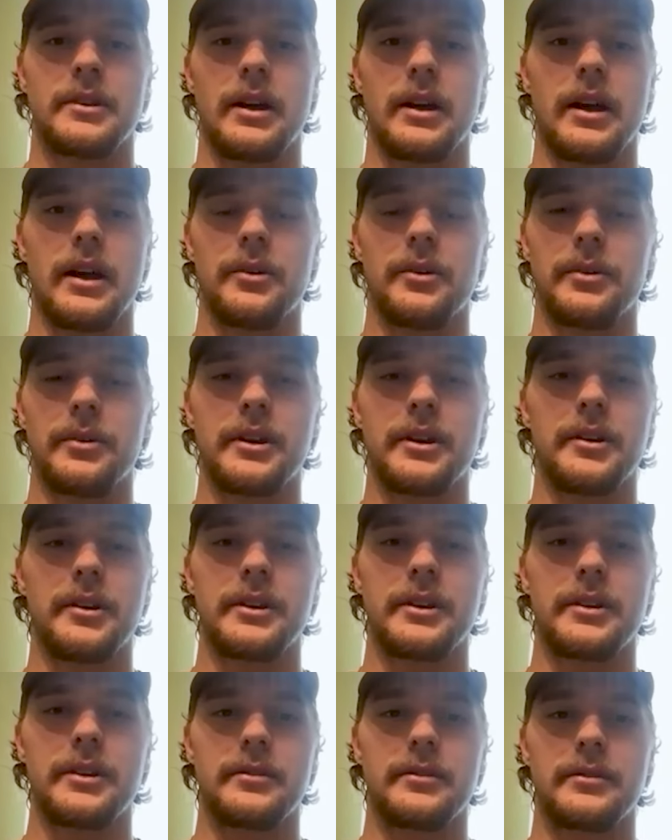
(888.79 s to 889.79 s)
uh, we know
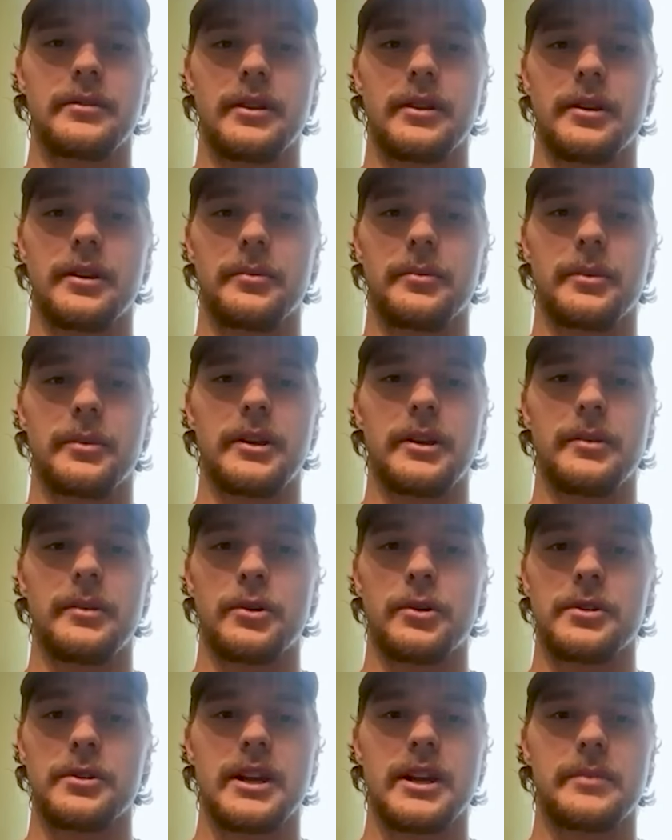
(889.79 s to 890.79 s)
that it'll be
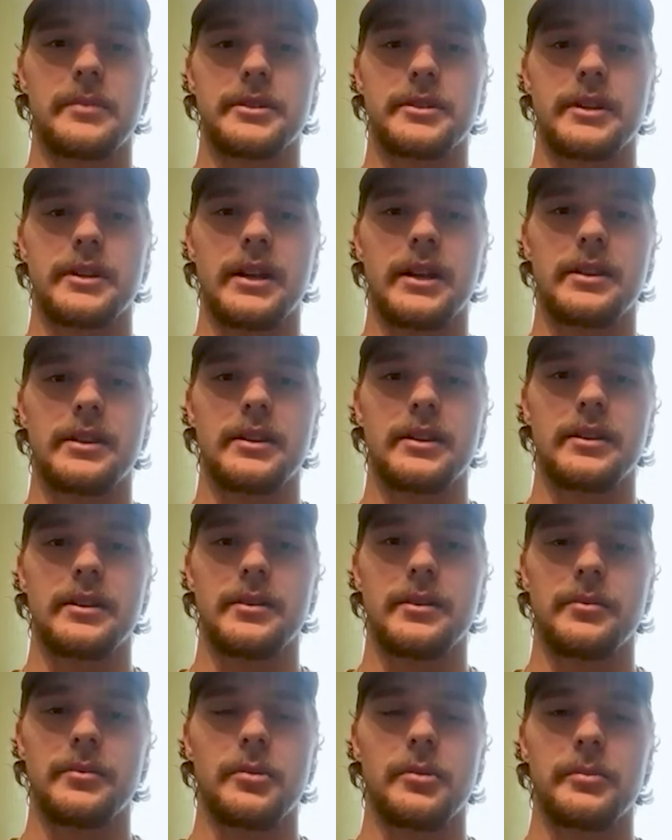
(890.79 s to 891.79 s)
more times than not that
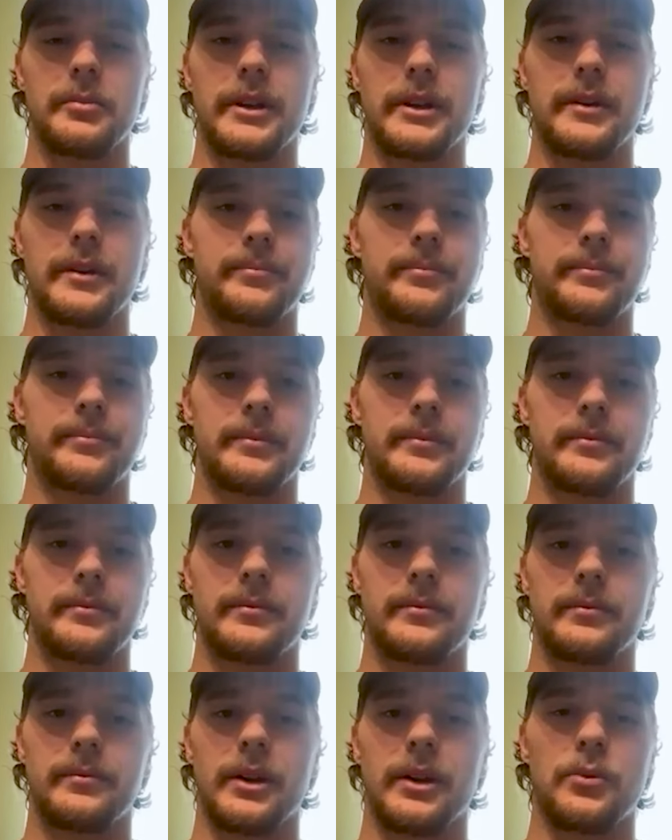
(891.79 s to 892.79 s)
it won't be a
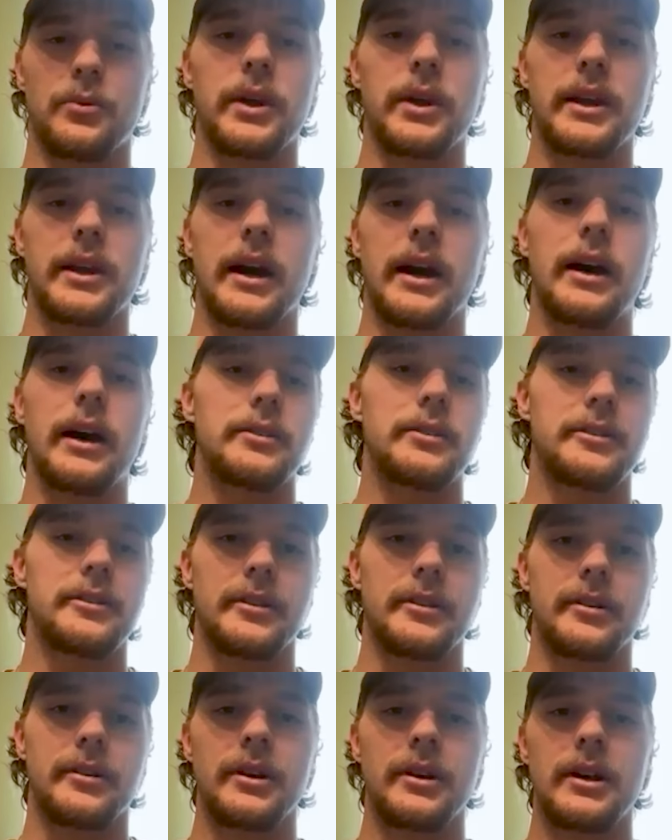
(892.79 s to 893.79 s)
like week out.
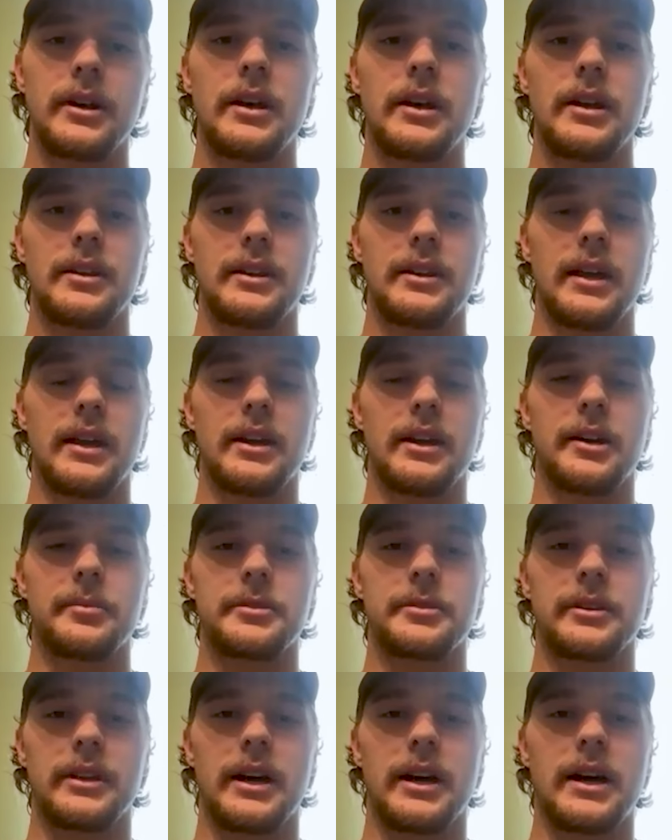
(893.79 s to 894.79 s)
So that
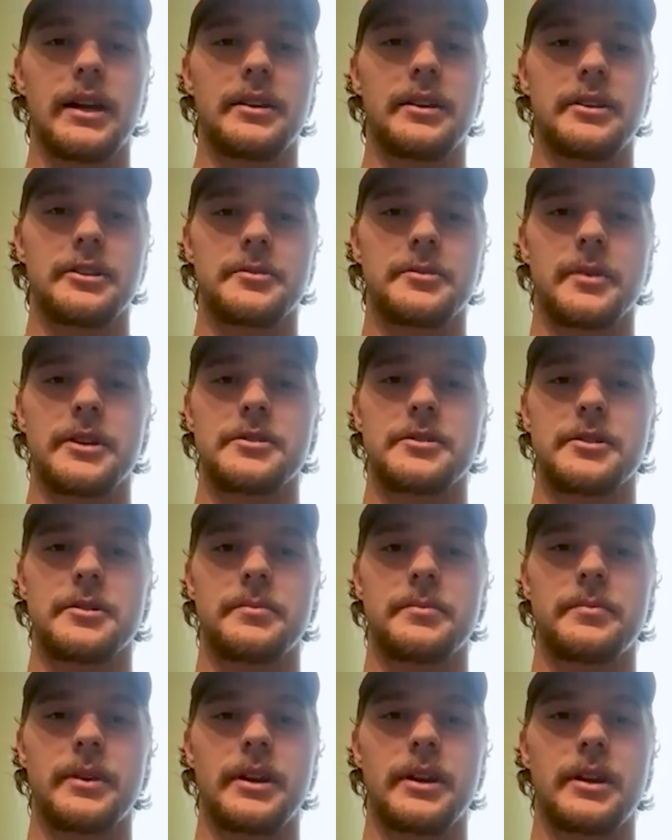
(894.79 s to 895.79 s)
helped a lot, especially
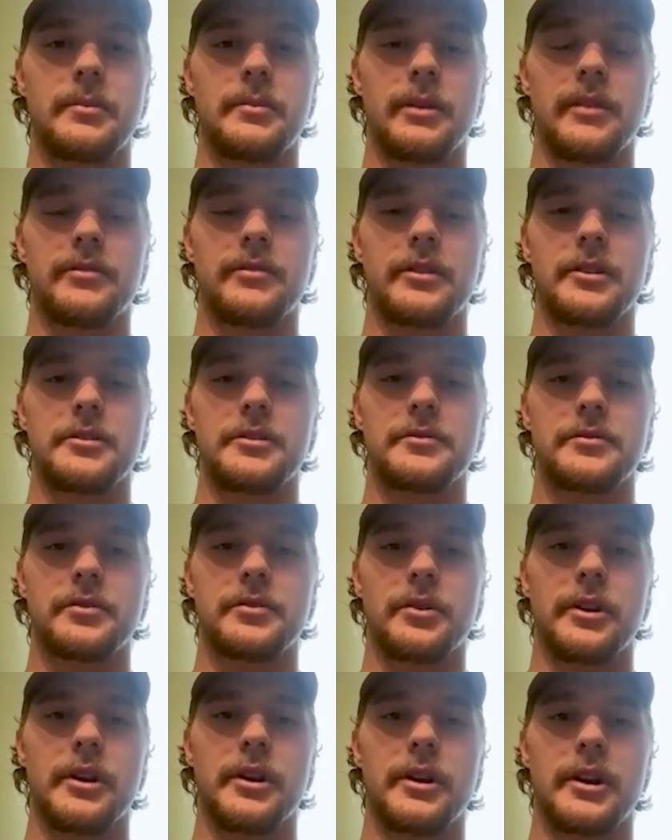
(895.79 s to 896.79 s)
being in my first
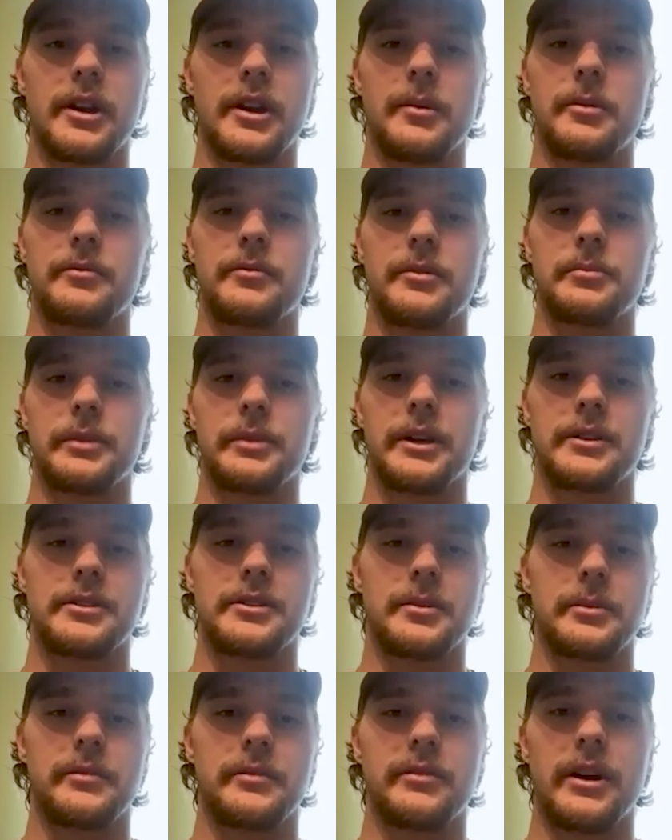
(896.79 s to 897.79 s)
full year coming from like
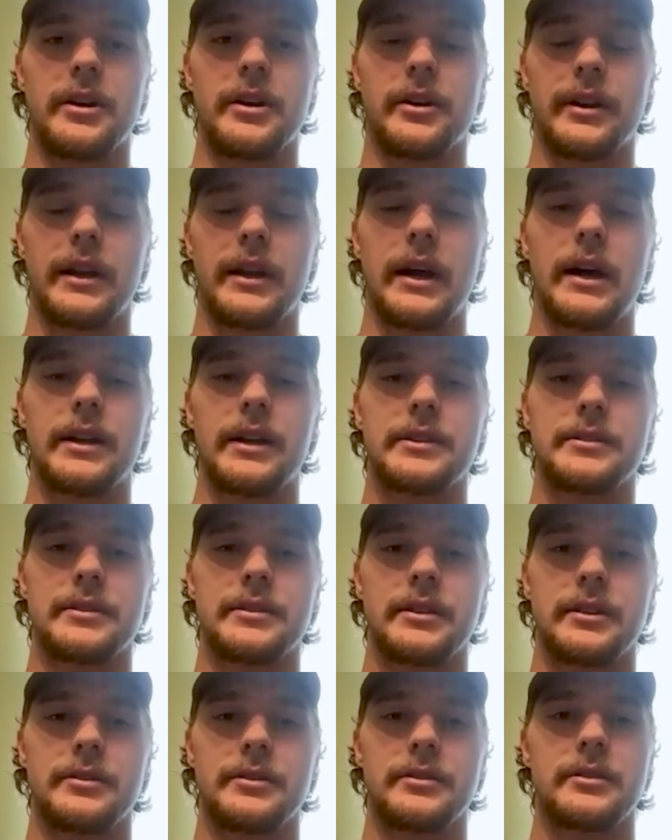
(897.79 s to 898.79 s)
some of the veteran guys
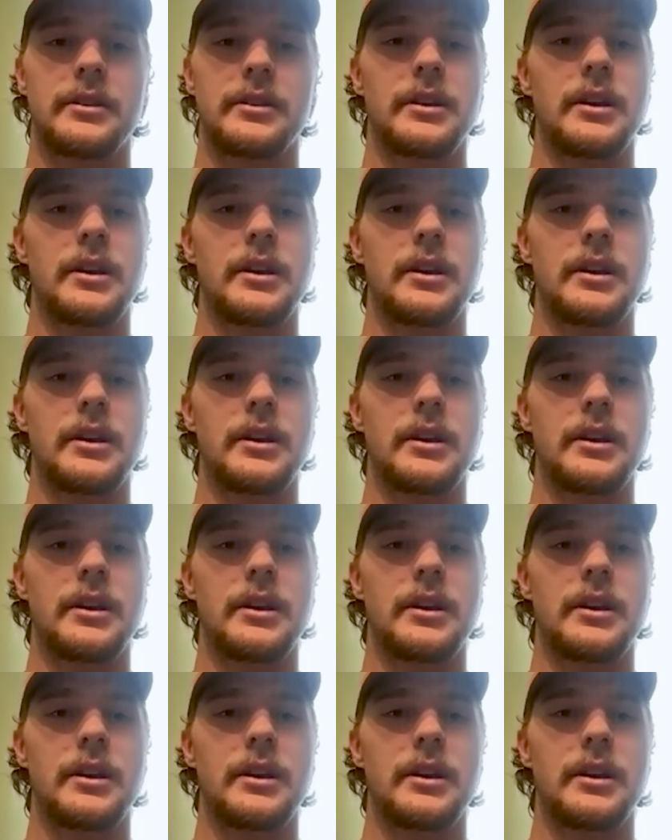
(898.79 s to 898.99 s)
this,